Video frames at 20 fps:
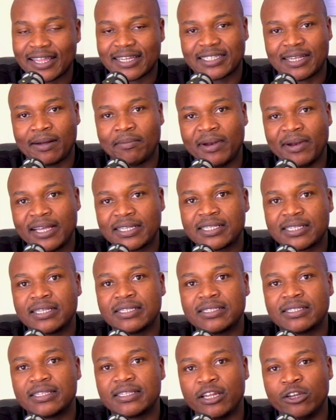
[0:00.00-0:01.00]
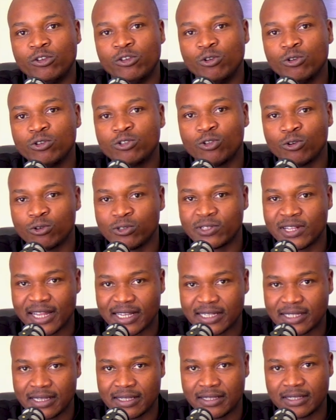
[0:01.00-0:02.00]
some lessons and use those
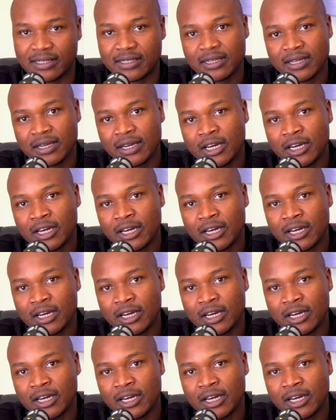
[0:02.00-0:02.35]
lessons